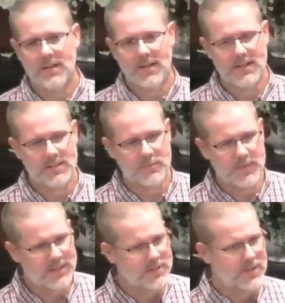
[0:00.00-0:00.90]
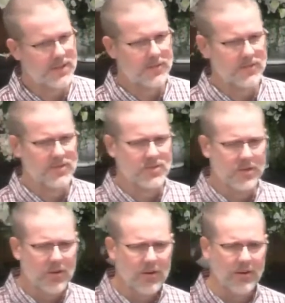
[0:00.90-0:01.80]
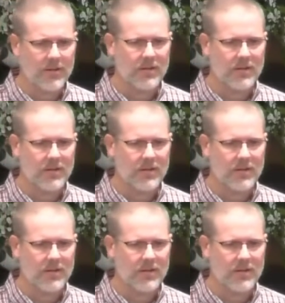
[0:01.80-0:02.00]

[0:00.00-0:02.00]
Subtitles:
and I said, man, you got to hear this song.